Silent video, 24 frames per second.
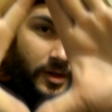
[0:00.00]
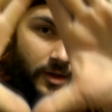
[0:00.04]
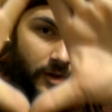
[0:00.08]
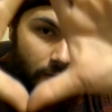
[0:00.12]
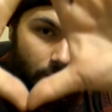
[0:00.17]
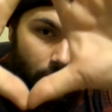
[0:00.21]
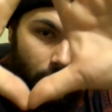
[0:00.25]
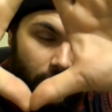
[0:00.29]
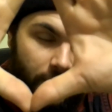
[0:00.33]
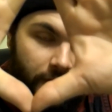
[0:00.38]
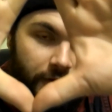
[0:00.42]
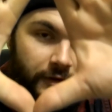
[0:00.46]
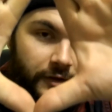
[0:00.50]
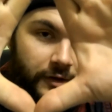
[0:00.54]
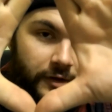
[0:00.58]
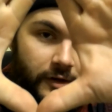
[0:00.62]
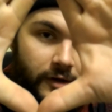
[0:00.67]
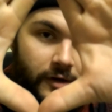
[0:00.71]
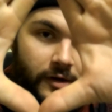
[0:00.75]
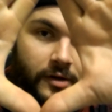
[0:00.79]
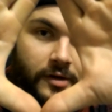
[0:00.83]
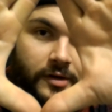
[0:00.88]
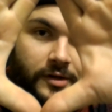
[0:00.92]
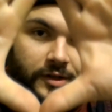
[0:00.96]
with
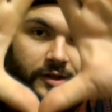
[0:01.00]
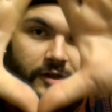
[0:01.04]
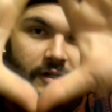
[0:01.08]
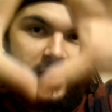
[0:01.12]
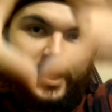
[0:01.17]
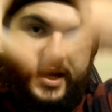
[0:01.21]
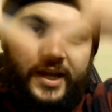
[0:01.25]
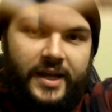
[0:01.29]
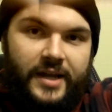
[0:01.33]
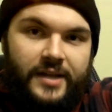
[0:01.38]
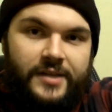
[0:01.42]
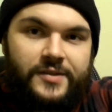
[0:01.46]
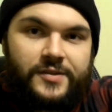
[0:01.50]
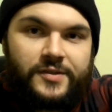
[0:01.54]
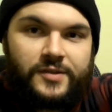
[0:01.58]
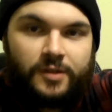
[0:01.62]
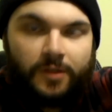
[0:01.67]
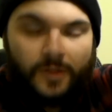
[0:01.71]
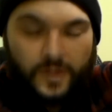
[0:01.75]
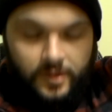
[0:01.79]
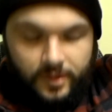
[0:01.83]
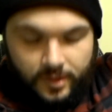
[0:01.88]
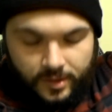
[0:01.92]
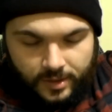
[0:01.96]
your hands,
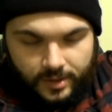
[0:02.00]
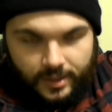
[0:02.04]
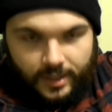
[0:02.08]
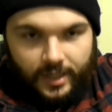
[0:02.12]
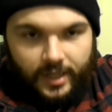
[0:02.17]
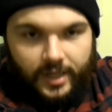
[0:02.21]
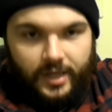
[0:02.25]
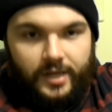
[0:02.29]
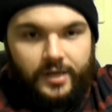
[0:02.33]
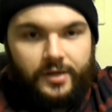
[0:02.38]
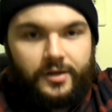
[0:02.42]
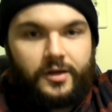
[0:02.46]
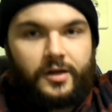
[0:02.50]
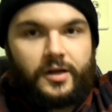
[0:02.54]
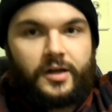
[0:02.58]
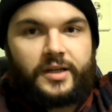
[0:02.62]
and